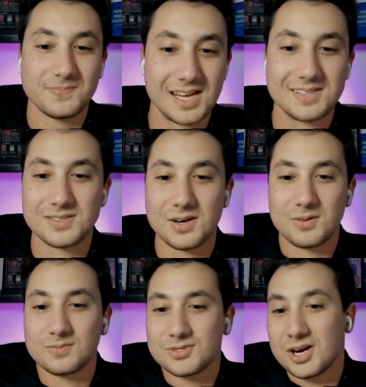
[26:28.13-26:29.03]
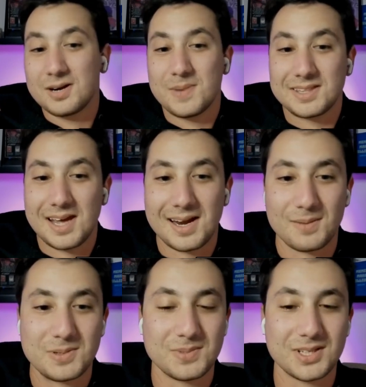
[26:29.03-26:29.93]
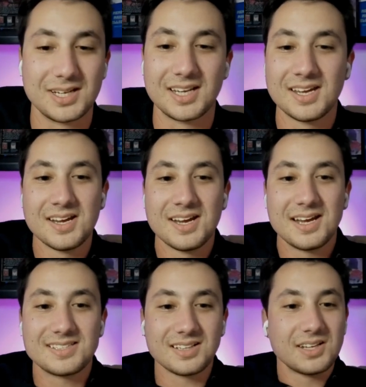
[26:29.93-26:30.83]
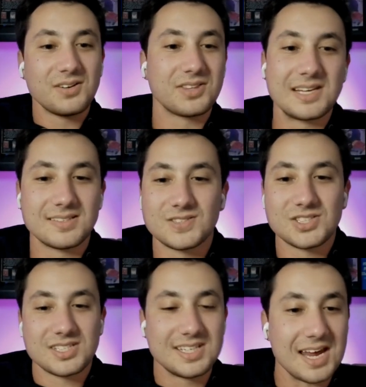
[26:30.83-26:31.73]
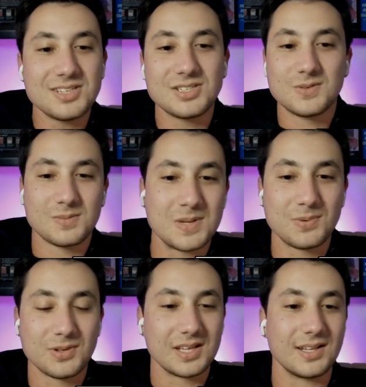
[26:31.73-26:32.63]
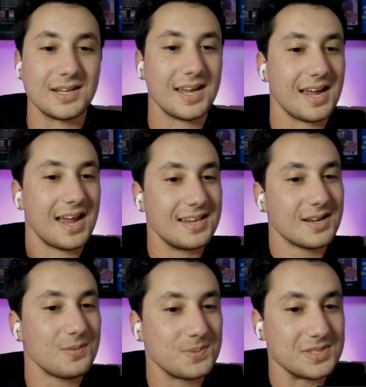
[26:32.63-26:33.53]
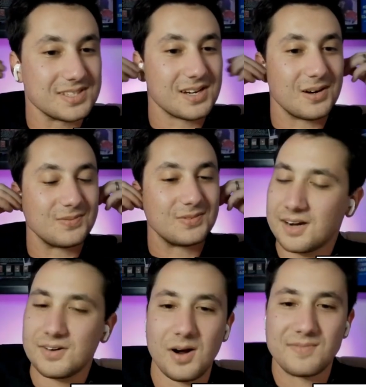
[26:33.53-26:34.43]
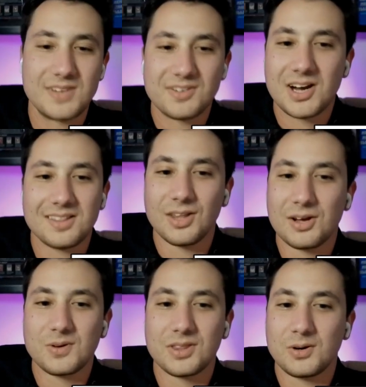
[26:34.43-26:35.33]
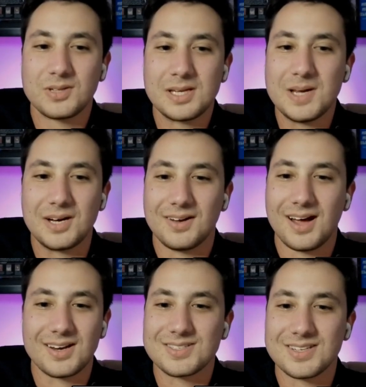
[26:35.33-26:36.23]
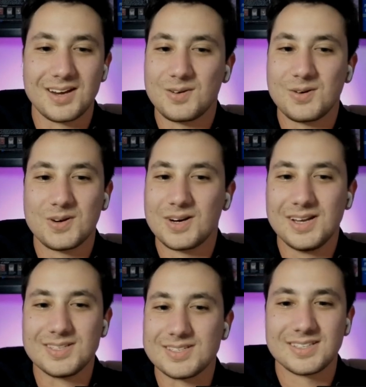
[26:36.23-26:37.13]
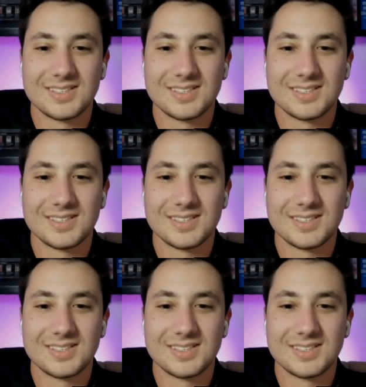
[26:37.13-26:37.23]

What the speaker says: And so trying to make that happen. But like, it's the little things of just engaging with people that like end up in stuff. I don't know. I've never had luck with cold email. Honestly, I don't know what it is.